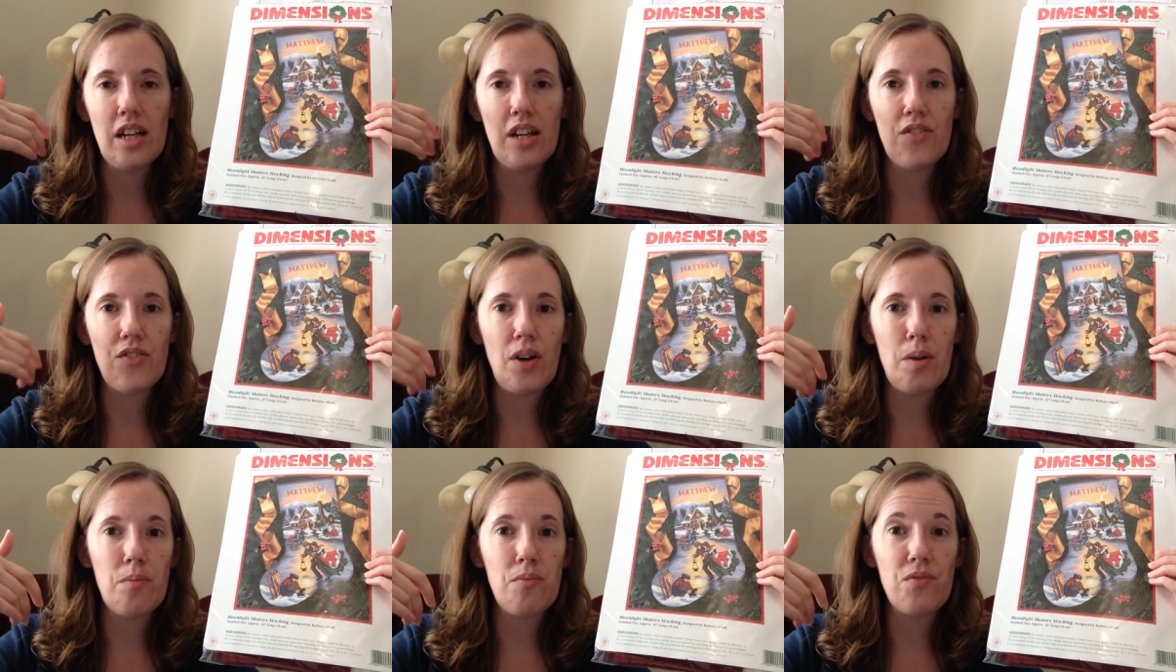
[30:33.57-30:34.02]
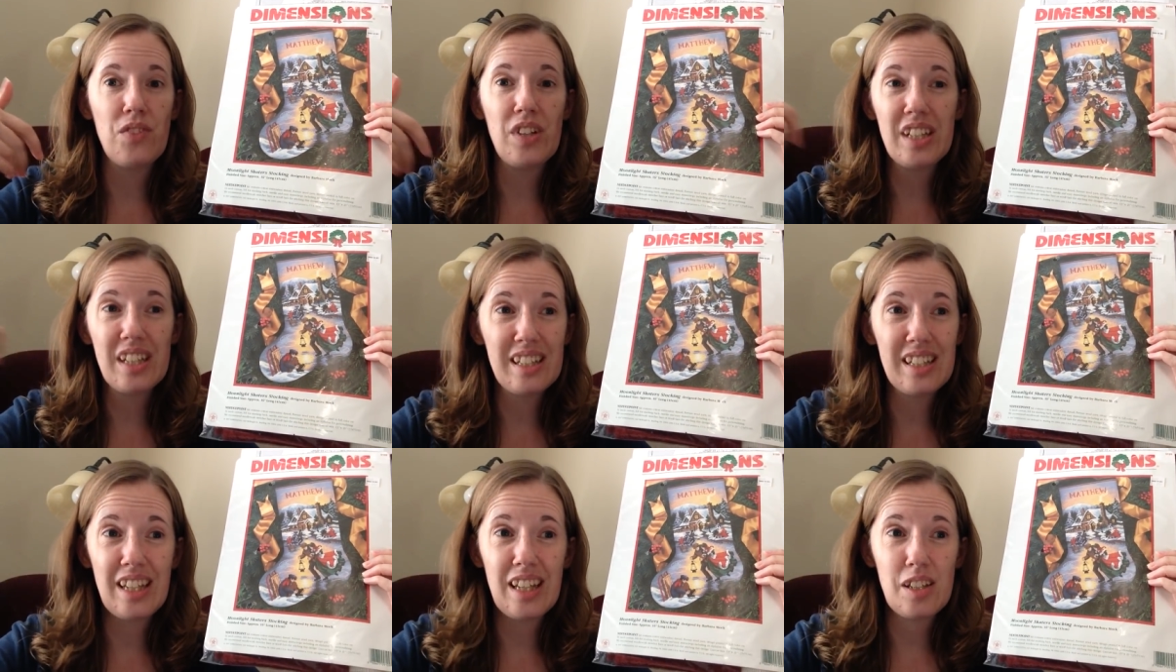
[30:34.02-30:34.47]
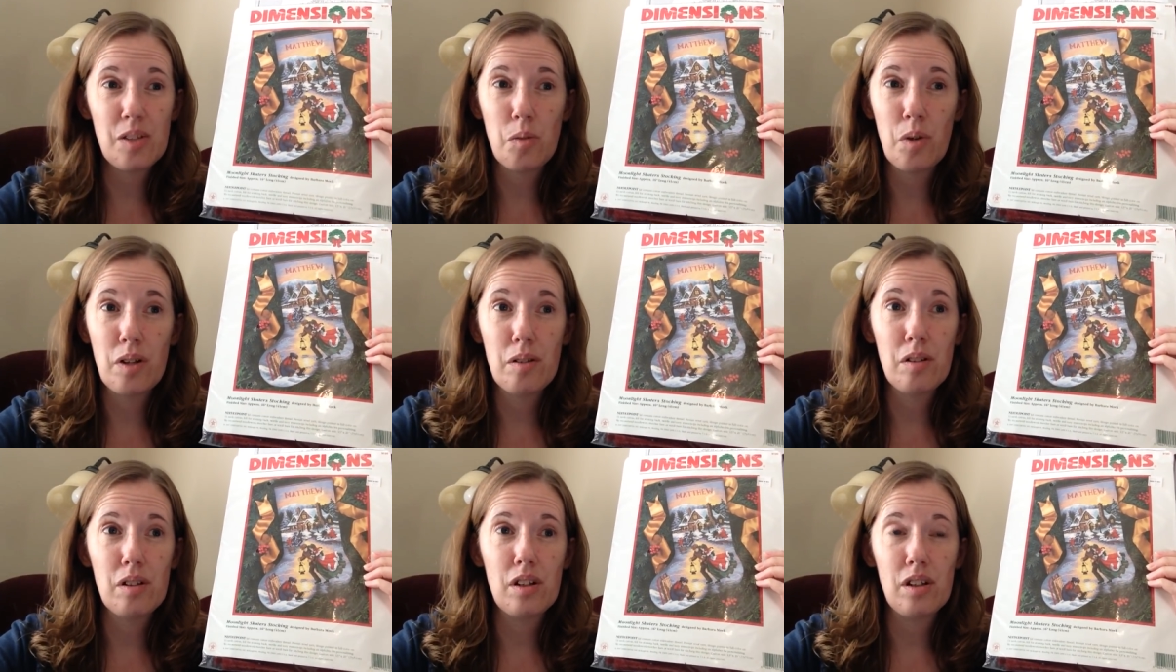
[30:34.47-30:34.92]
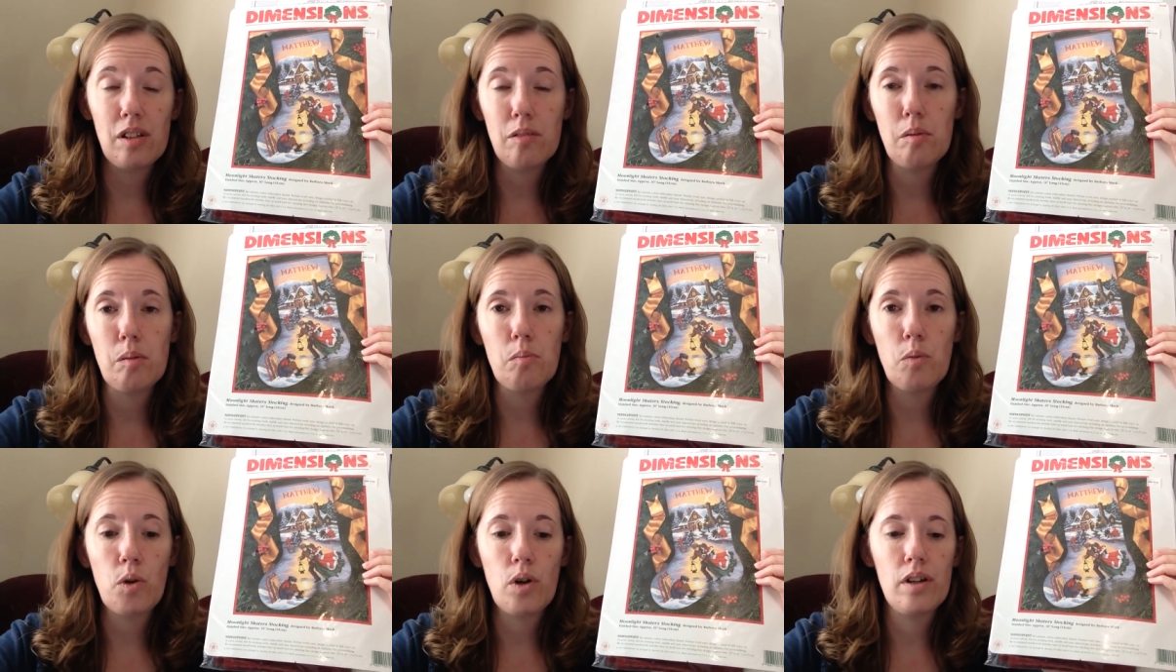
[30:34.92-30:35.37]
if I'm feeling the other one a
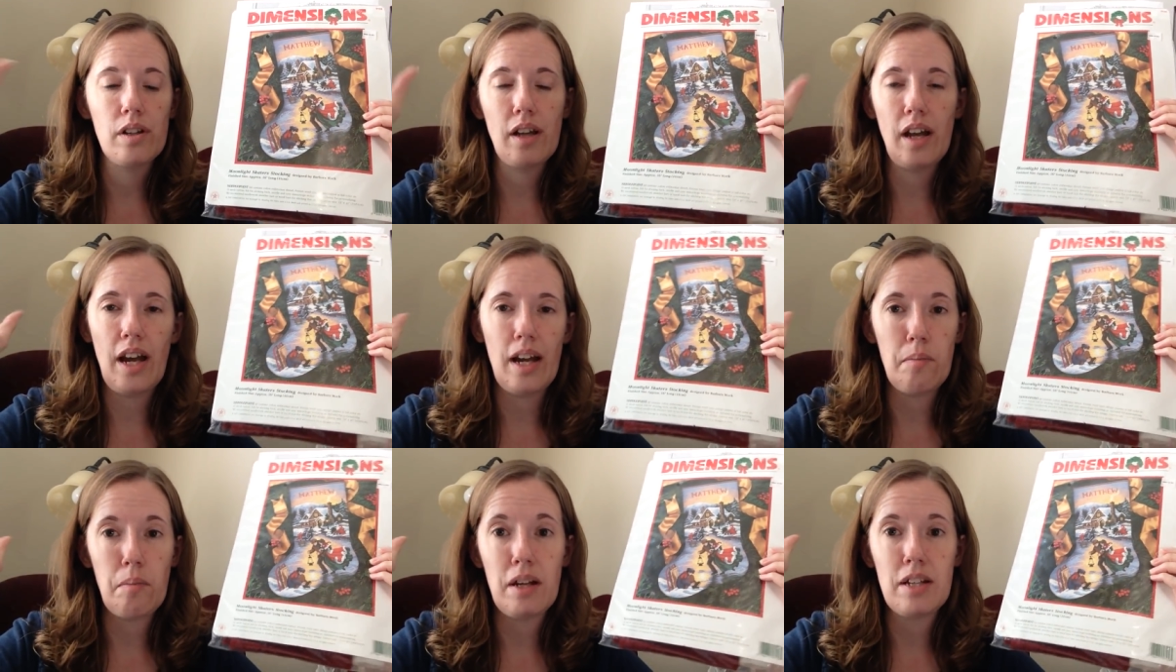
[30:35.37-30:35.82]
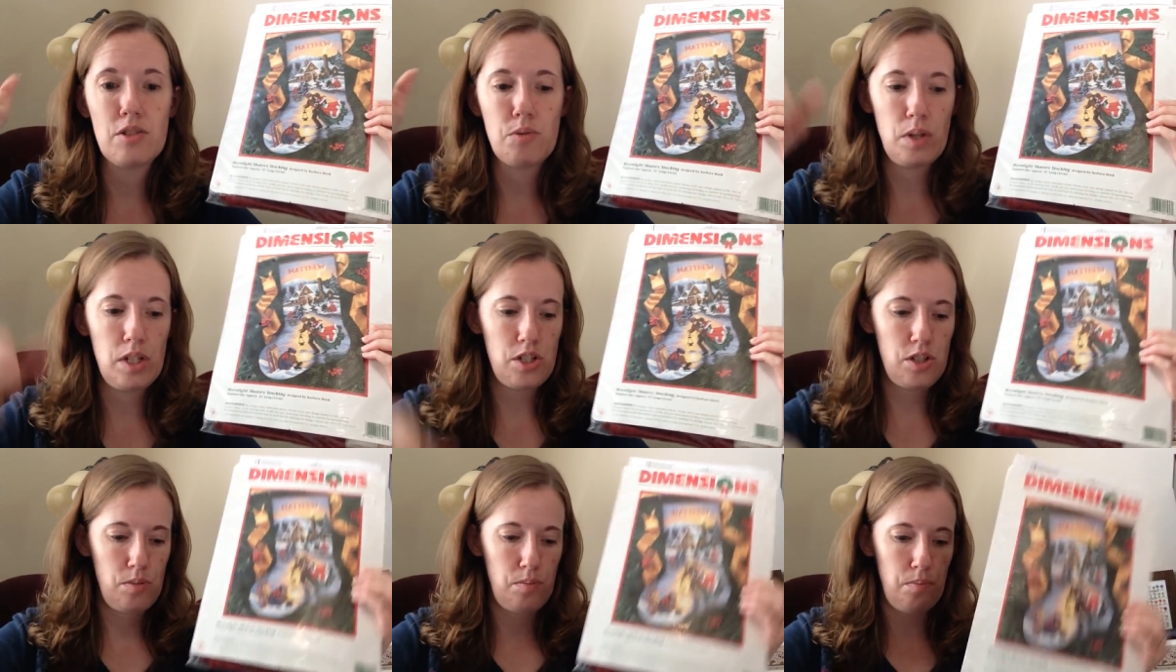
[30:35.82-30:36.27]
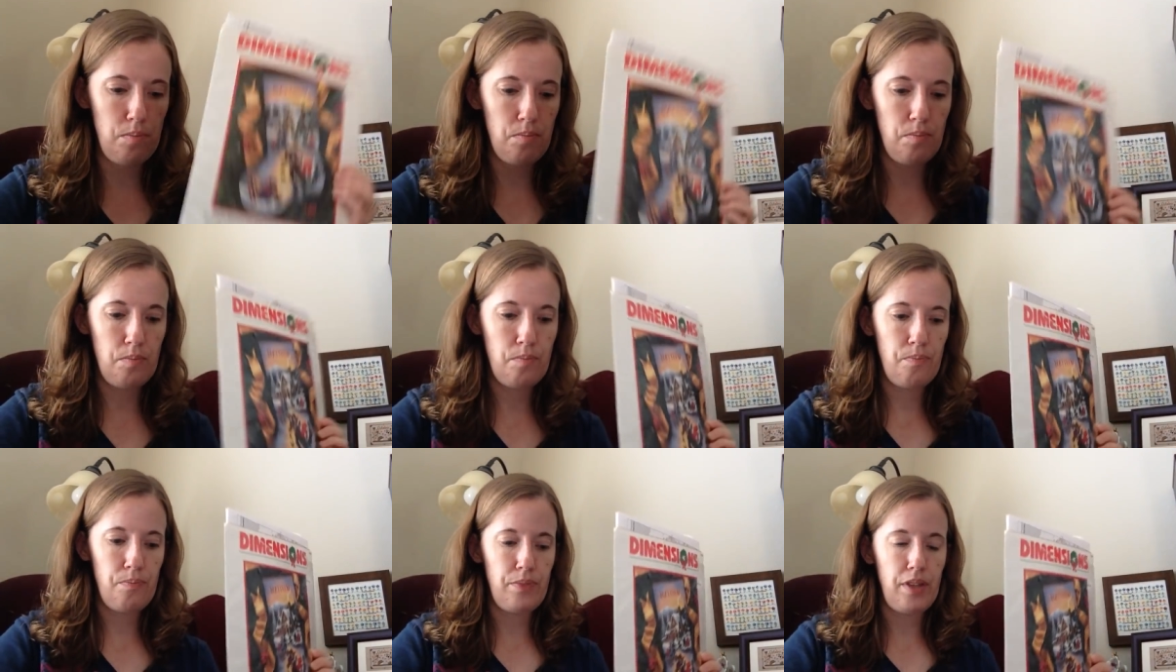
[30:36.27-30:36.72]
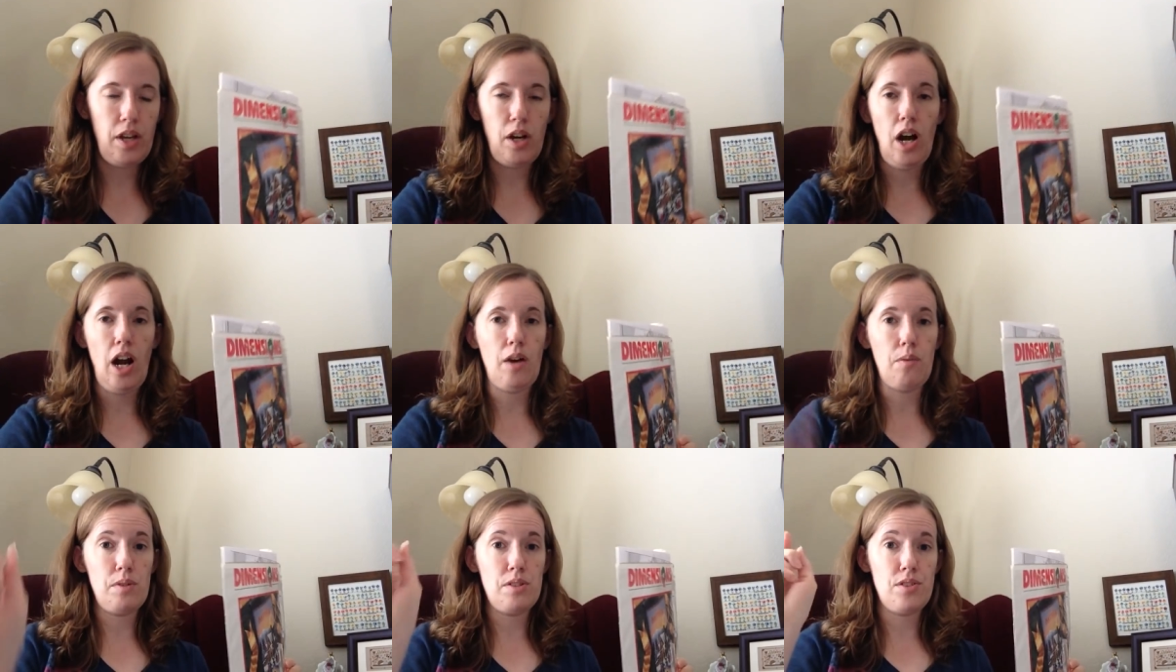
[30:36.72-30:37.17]
little bit more, I might switch.
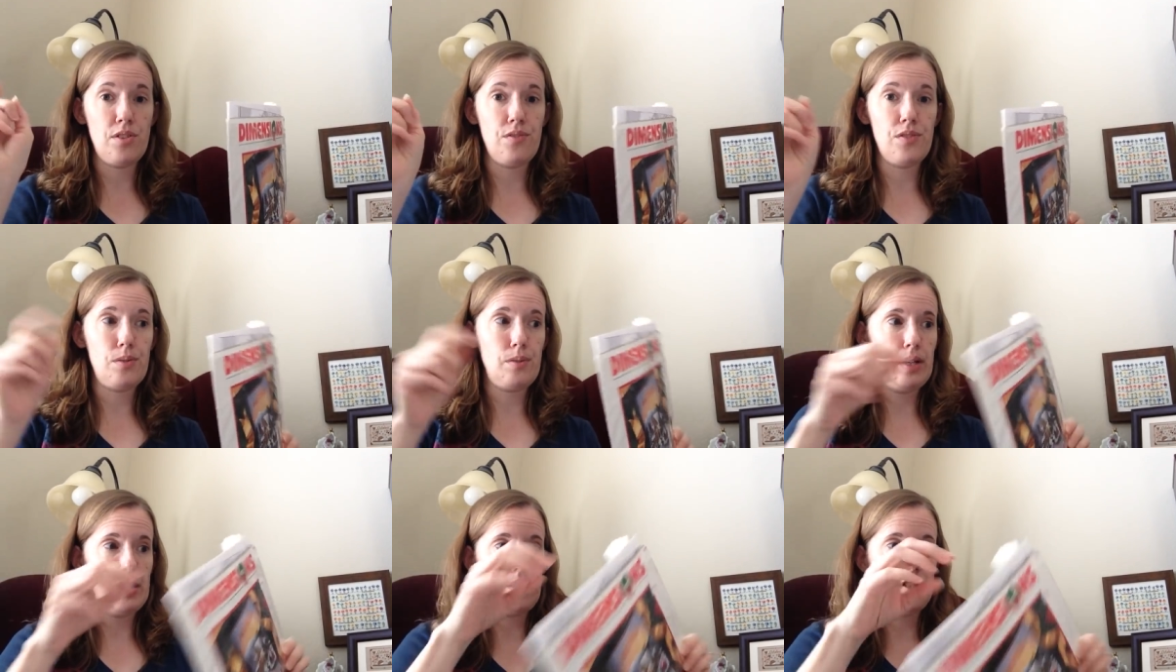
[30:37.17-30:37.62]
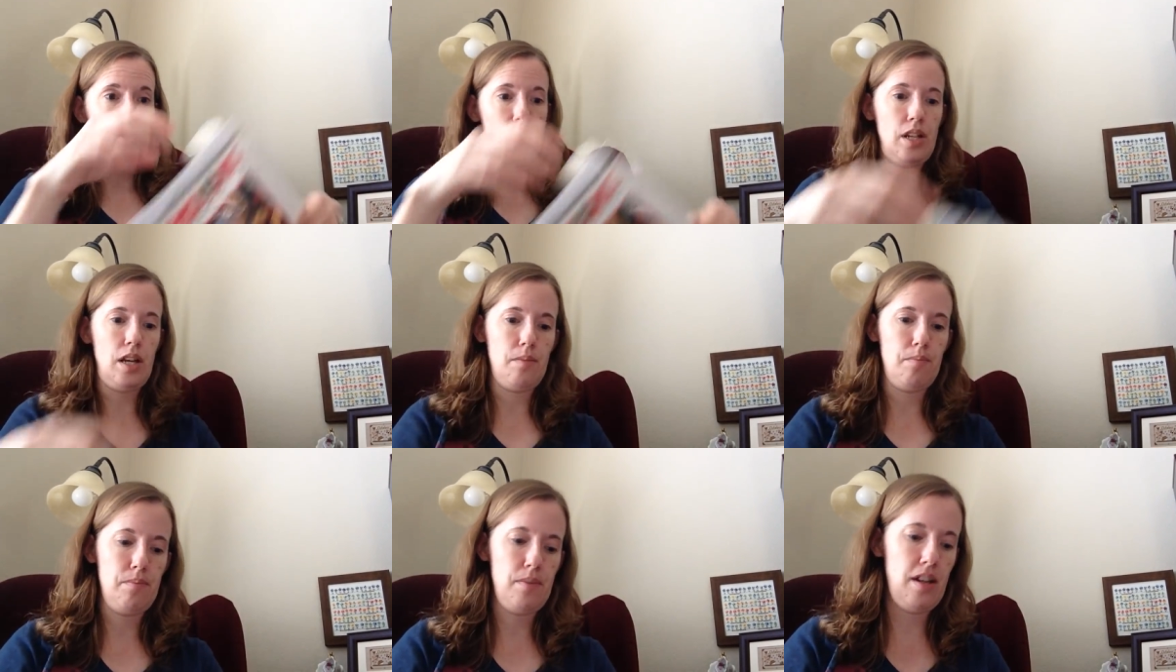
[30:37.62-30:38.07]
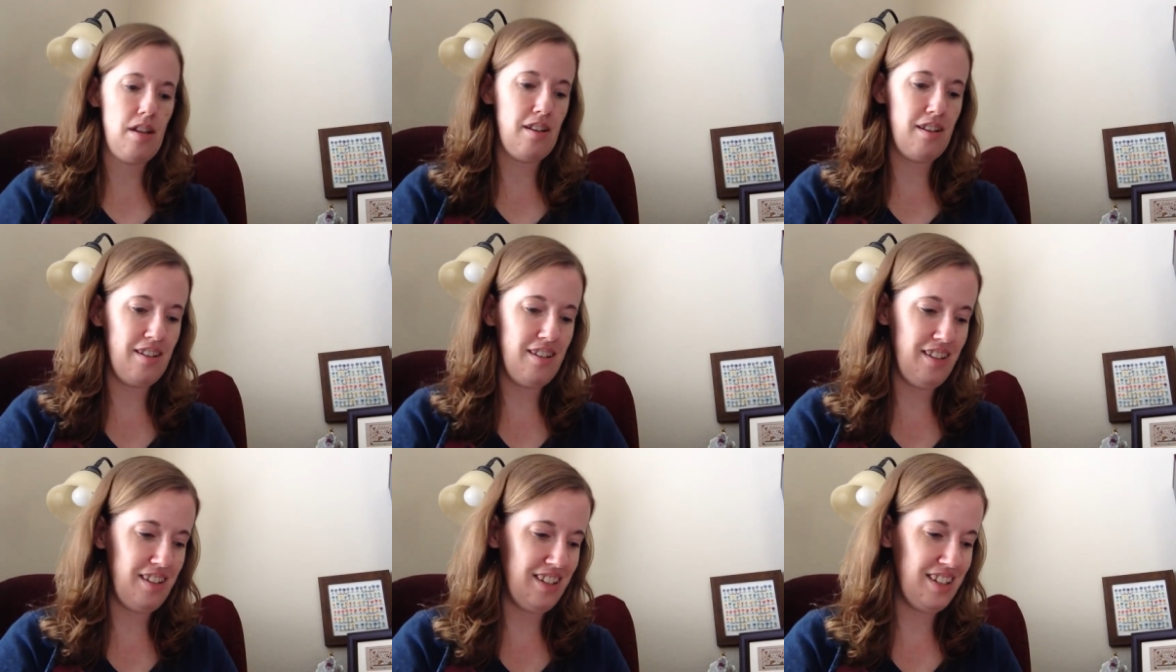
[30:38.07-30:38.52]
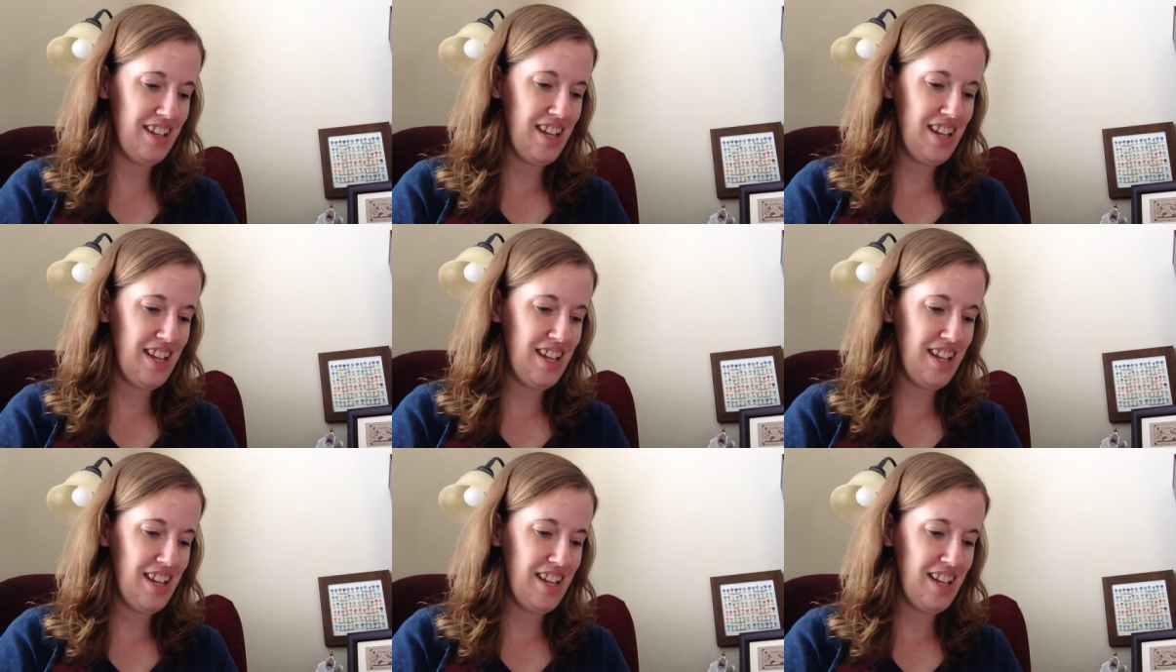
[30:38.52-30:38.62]
I reserve the right to do that.